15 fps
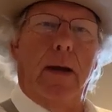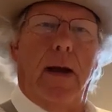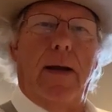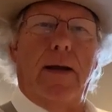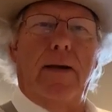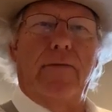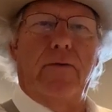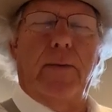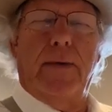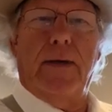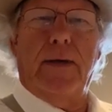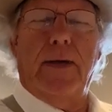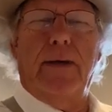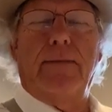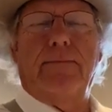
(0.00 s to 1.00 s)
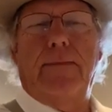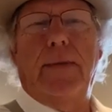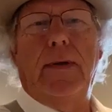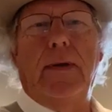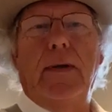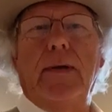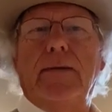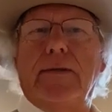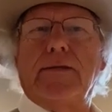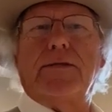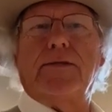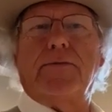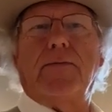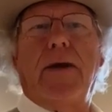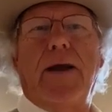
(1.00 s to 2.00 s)
Hi, everybody.
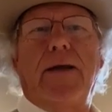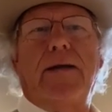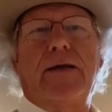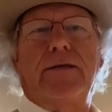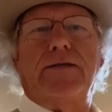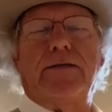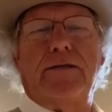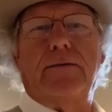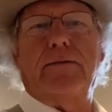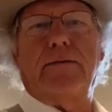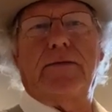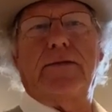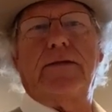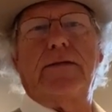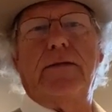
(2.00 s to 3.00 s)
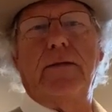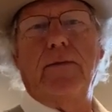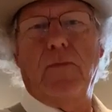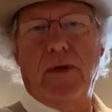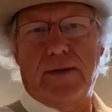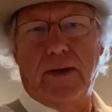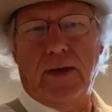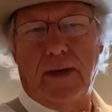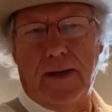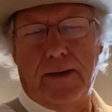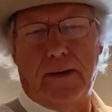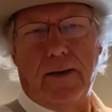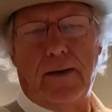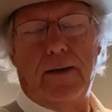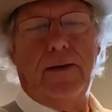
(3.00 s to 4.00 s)
This is Randy Suits with a
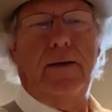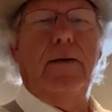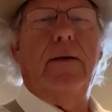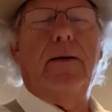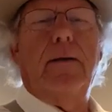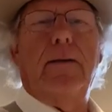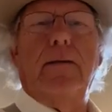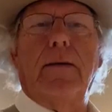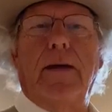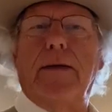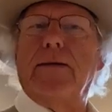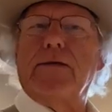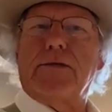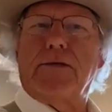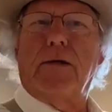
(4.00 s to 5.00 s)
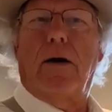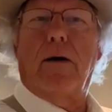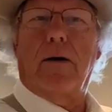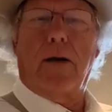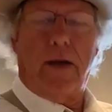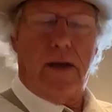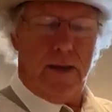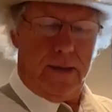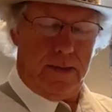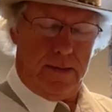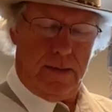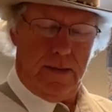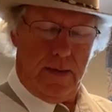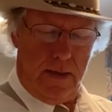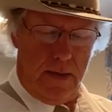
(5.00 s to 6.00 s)
letter and a song.
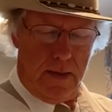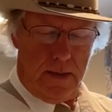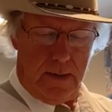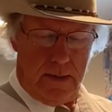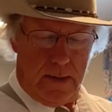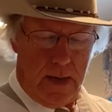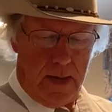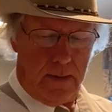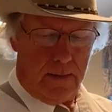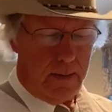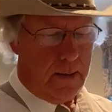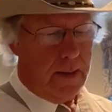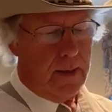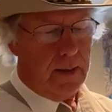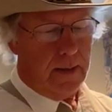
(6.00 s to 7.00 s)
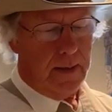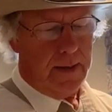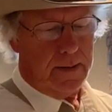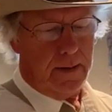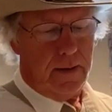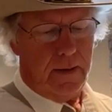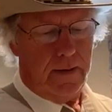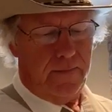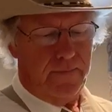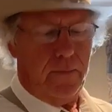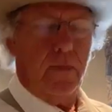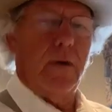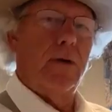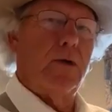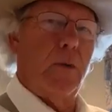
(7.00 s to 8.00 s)
Our letter
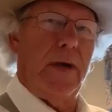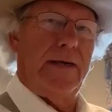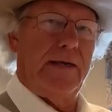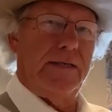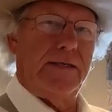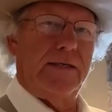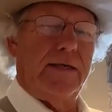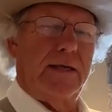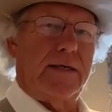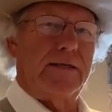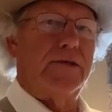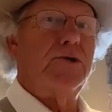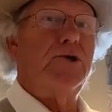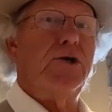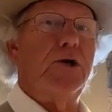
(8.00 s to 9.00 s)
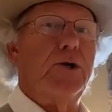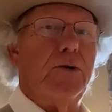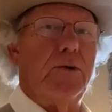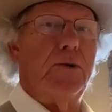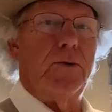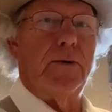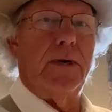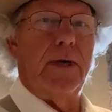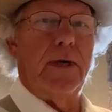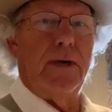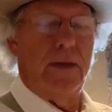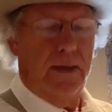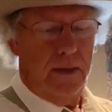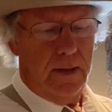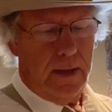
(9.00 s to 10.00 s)
for 26 June
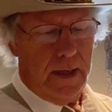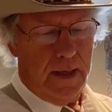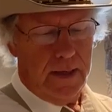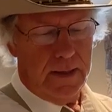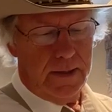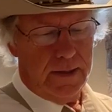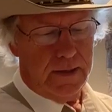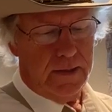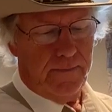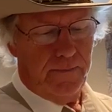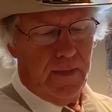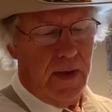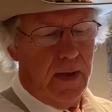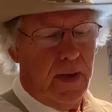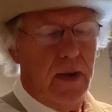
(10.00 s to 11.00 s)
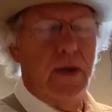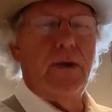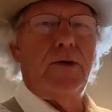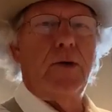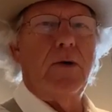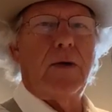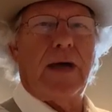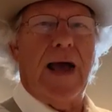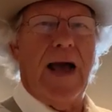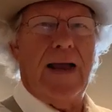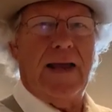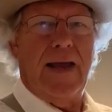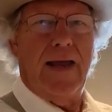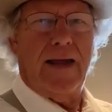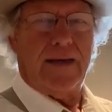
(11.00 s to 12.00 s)
is Two
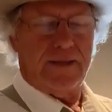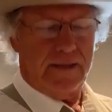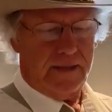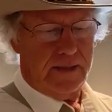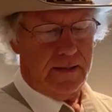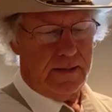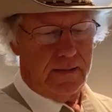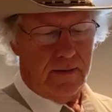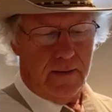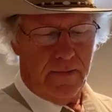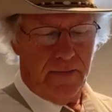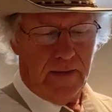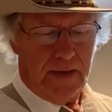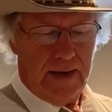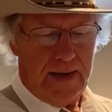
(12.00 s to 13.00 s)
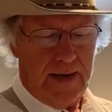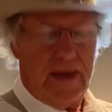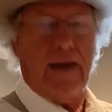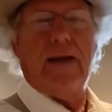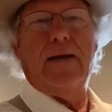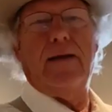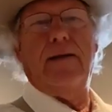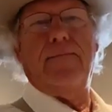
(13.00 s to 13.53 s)
Kayaks on the Lake.